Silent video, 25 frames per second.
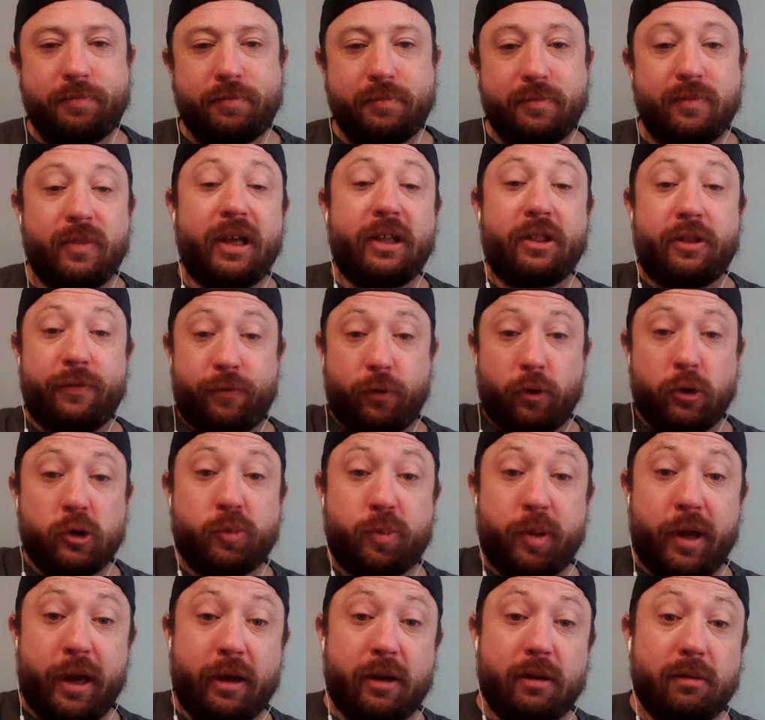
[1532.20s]
They get the first
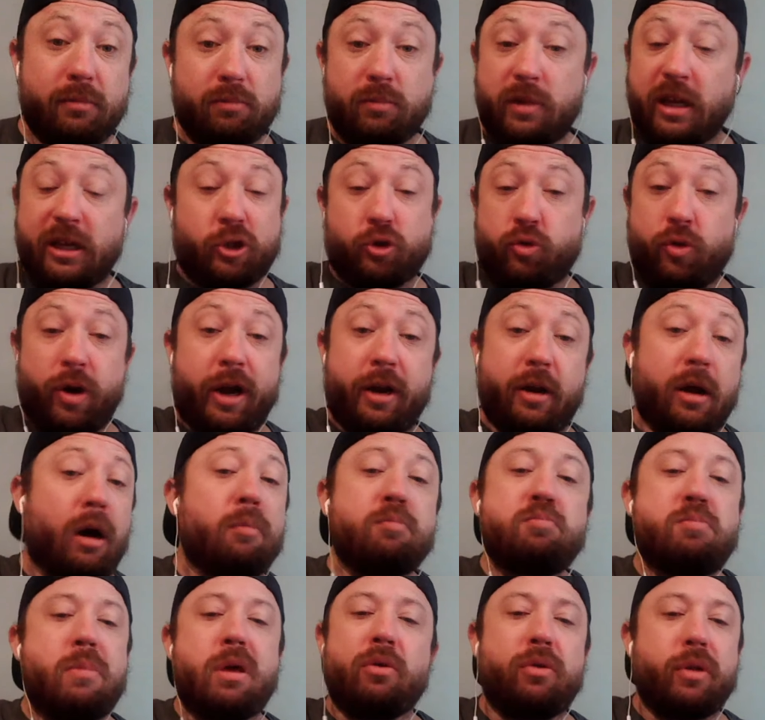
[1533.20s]
pick, they trade a
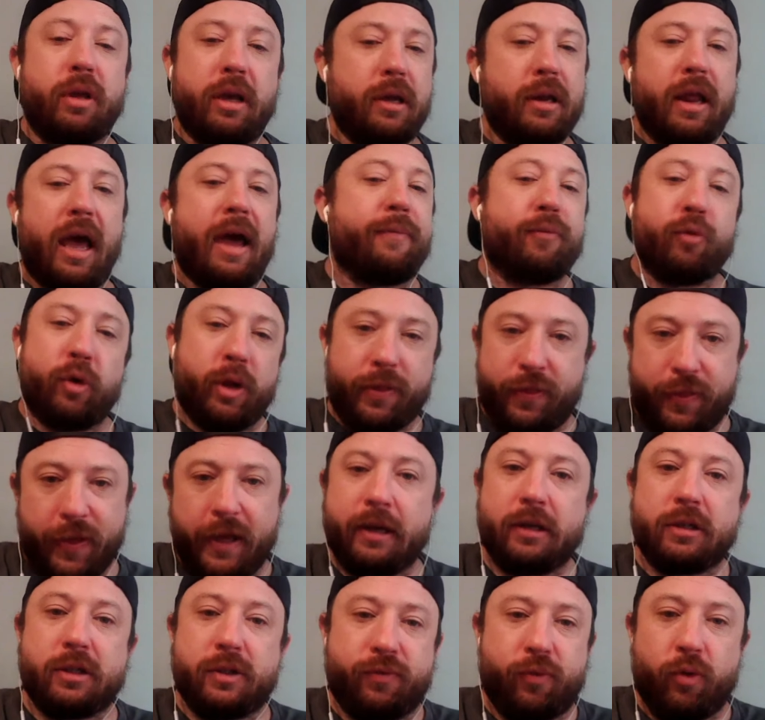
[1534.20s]
million
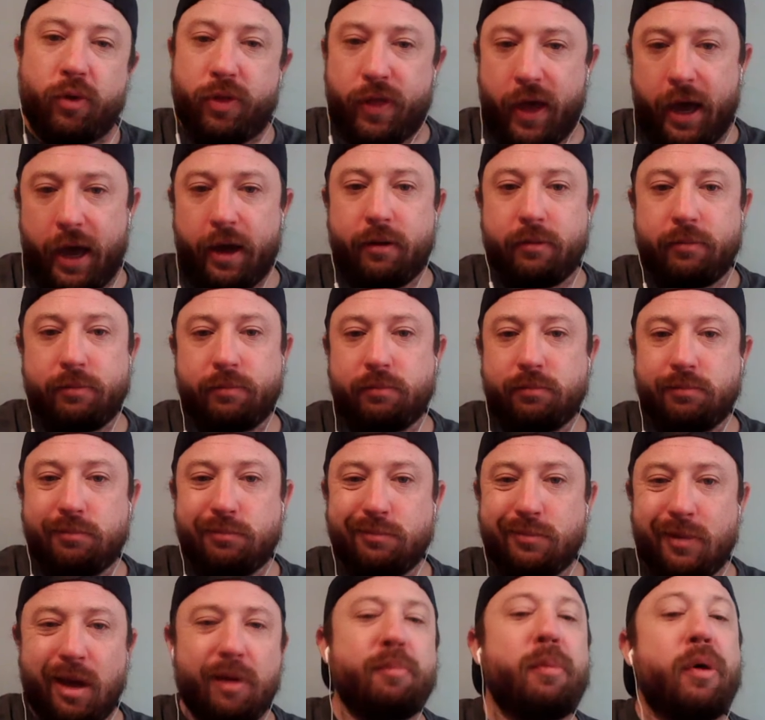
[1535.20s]
everythings for that.
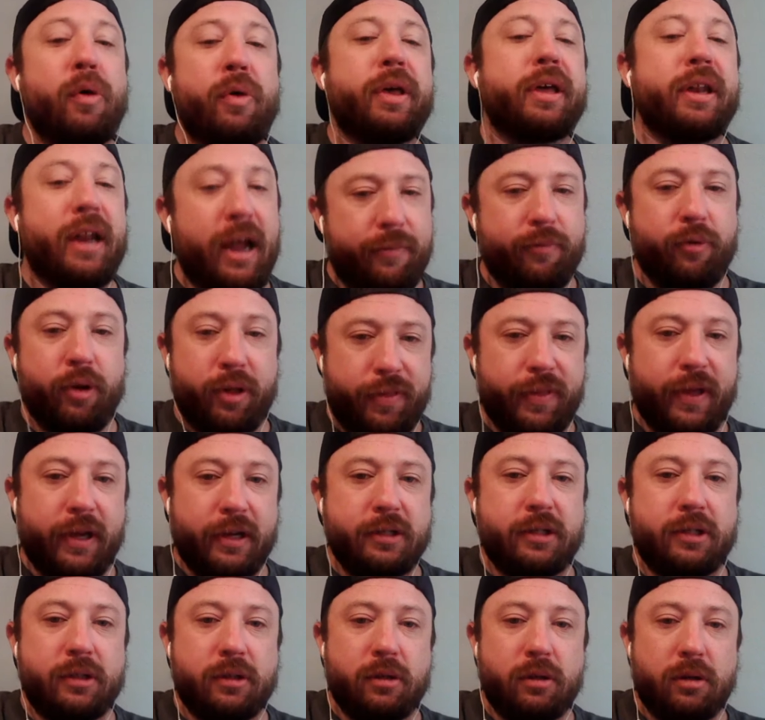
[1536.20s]
A million
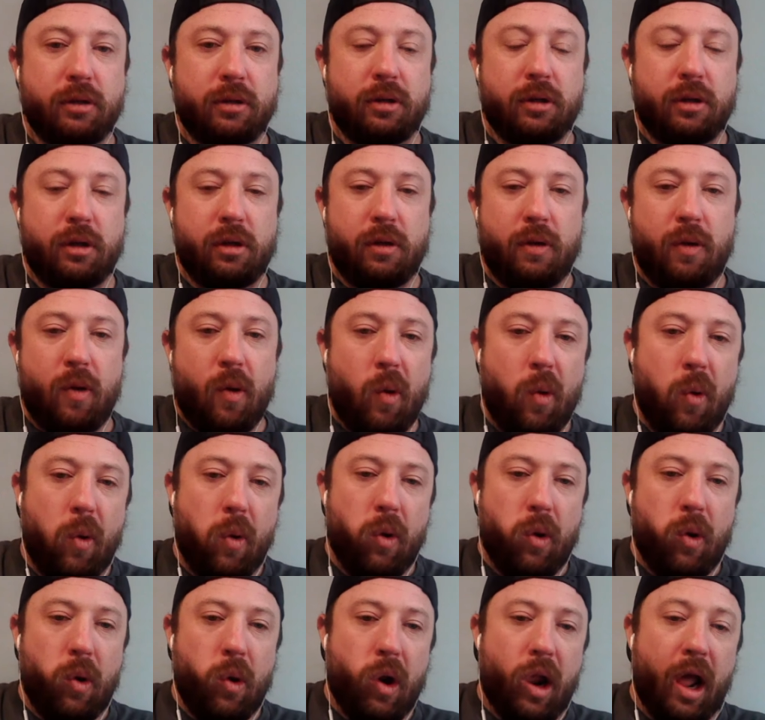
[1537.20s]
everythings.
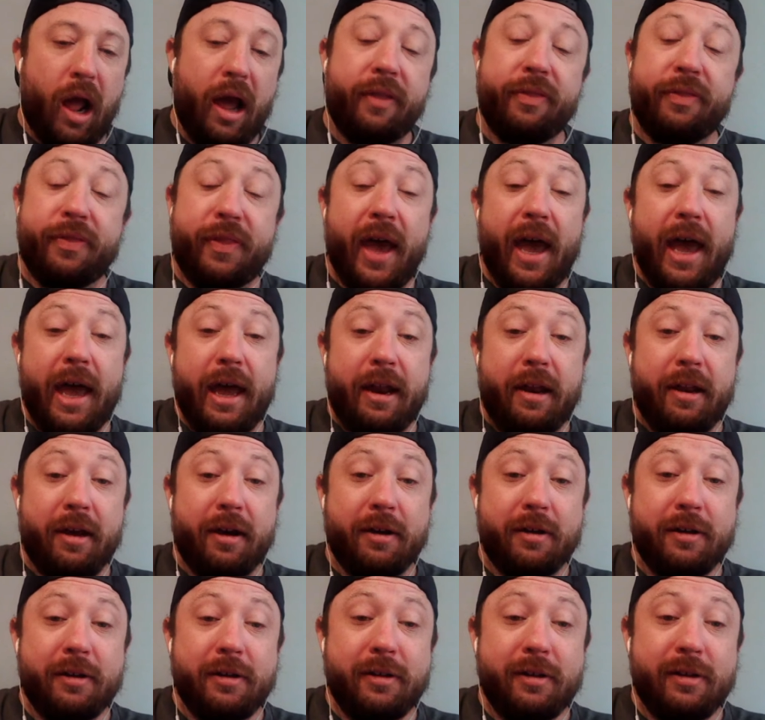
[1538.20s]
And
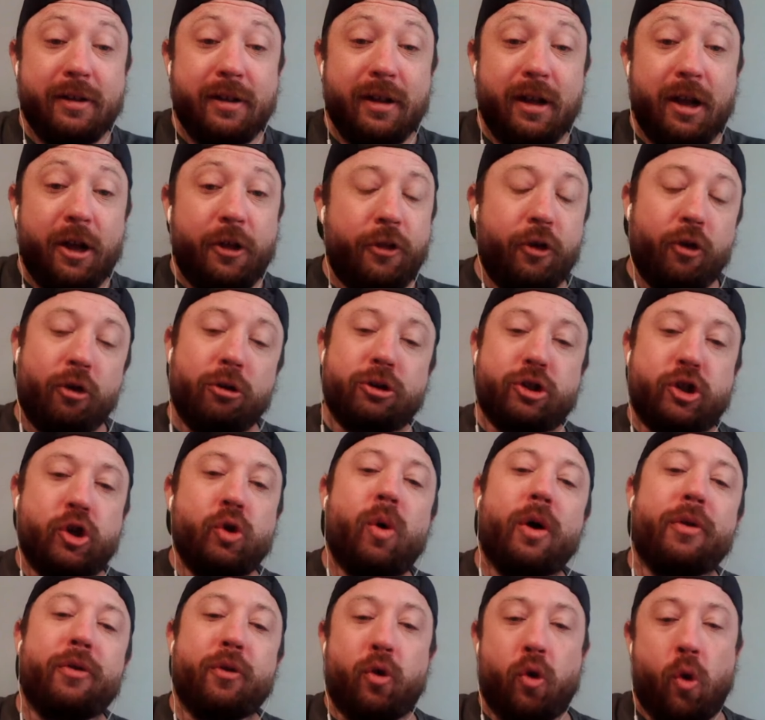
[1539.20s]
then there are
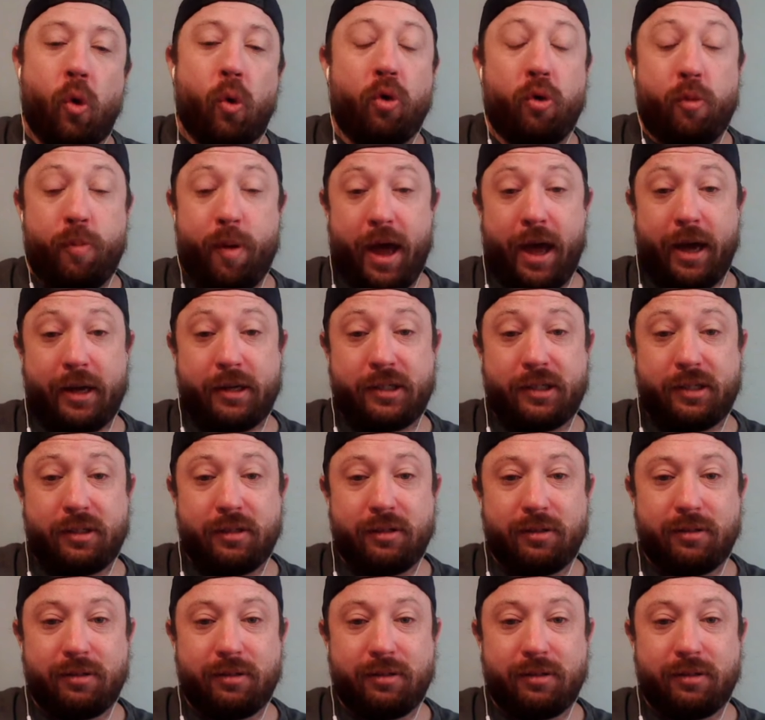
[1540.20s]
two other quarterbacks